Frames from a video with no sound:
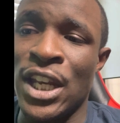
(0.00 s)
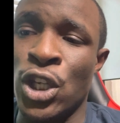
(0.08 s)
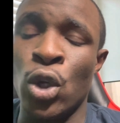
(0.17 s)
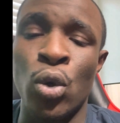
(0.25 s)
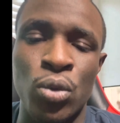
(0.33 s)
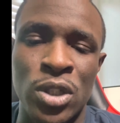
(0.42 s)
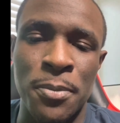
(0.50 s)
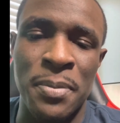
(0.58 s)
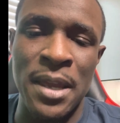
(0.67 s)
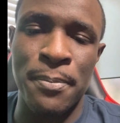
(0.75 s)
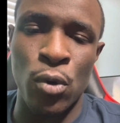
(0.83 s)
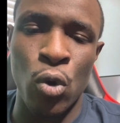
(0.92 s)
do to
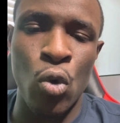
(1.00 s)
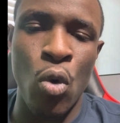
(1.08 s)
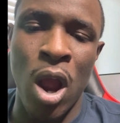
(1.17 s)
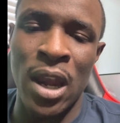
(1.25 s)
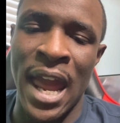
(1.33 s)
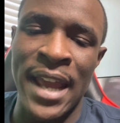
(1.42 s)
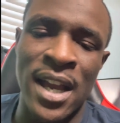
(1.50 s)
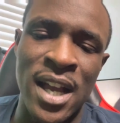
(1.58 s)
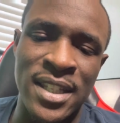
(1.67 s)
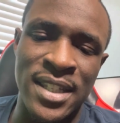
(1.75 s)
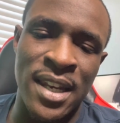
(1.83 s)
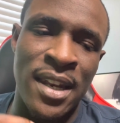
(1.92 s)
people who are like
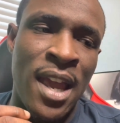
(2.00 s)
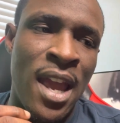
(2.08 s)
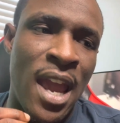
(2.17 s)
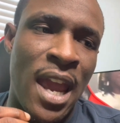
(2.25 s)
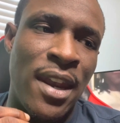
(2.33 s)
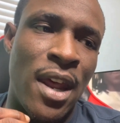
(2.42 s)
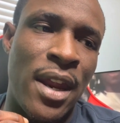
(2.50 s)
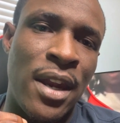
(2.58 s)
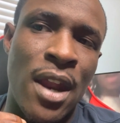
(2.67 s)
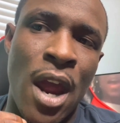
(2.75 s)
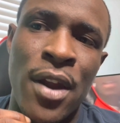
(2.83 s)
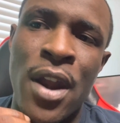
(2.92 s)
us and and and,
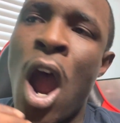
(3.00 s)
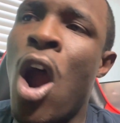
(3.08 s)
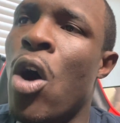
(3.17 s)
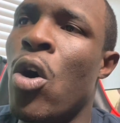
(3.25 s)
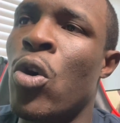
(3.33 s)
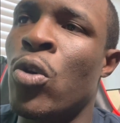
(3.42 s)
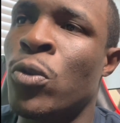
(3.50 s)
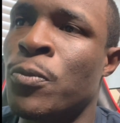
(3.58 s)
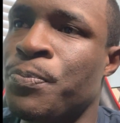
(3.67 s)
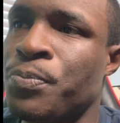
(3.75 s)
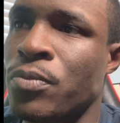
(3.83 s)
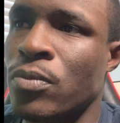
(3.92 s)
our whole
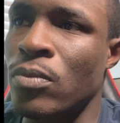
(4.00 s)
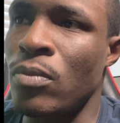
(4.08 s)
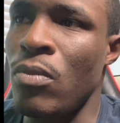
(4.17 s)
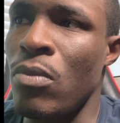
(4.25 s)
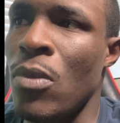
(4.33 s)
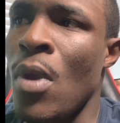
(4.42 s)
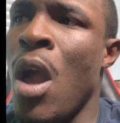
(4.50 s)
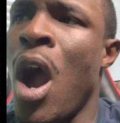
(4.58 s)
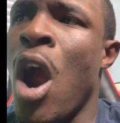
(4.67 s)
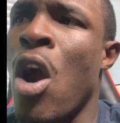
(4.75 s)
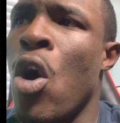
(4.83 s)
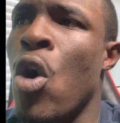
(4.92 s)

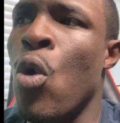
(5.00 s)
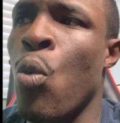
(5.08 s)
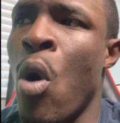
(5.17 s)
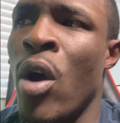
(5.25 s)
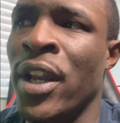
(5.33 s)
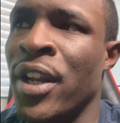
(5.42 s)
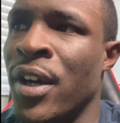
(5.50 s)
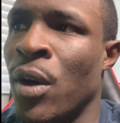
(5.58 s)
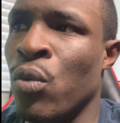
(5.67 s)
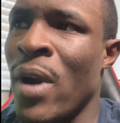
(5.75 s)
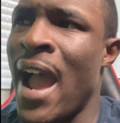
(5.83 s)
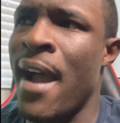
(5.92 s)
our whole wanting to
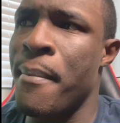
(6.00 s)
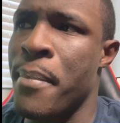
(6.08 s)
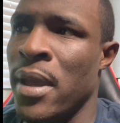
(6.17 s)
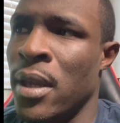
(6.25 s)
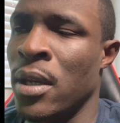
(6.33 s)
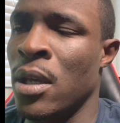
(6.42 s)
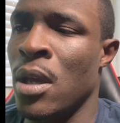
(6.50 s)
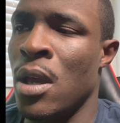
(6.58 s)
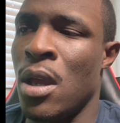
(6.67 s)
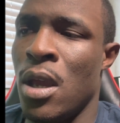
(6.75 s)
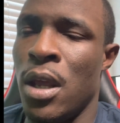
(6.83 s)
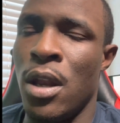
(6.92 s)
rap and
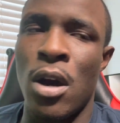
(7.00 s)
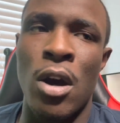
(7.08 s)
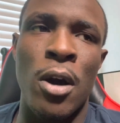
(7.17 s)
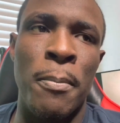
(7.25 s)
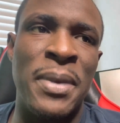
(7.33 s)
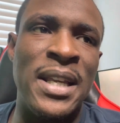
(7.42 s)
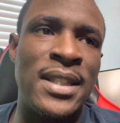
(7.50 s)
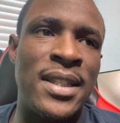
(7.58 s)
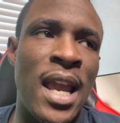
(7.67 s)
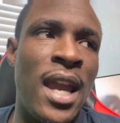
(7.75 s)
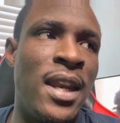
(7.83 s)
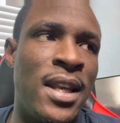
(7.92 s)
and um be
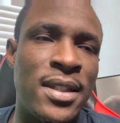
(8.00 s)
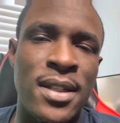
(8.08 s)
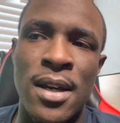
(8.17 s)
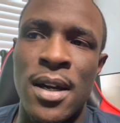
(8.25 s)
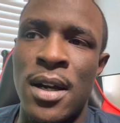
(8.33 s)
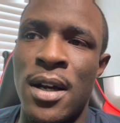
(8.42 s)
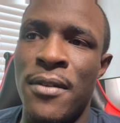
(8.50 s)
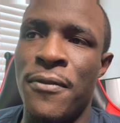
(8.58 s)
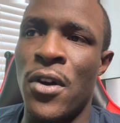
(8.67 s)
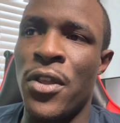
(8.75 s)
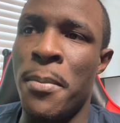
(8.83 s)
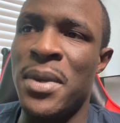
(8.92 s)
seen is to uh
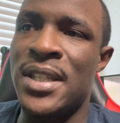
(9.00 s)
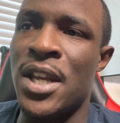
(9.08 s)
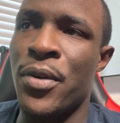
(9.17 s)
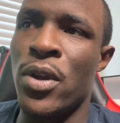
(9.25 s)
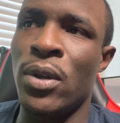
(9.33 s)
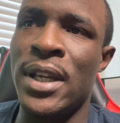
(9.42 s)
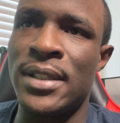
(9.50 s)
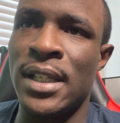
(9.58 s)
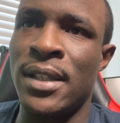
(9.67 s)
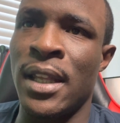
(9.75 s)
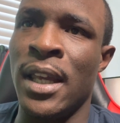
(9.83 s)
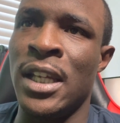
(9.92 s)
for the
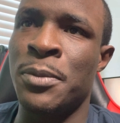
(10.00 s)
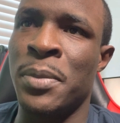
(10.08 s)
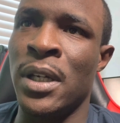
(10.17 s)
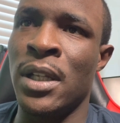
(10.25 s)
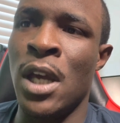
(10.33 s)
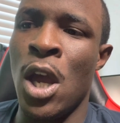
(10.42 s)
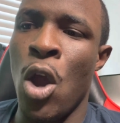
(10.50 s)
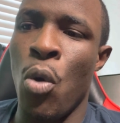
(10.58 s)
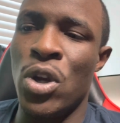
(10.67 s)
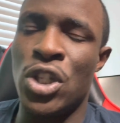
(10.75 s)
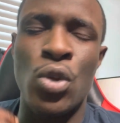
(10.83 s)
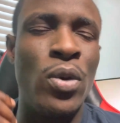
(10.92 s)
materialistic things, but
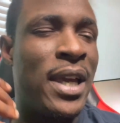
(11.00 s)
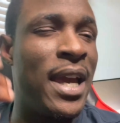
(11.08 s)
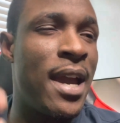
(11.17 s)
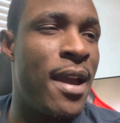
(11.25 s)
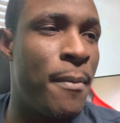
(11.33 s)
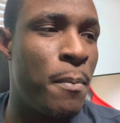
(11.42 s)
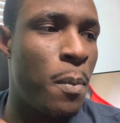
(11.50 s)
once you get